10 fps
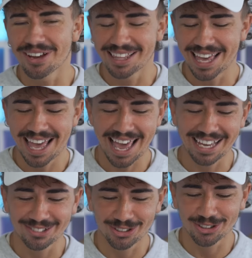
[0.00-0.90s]
with
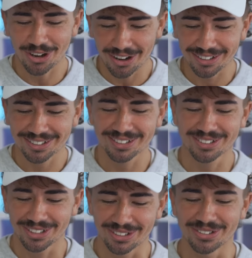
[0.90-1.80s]
a Shox
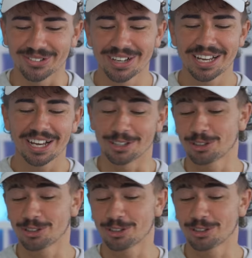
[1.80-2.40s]
2, a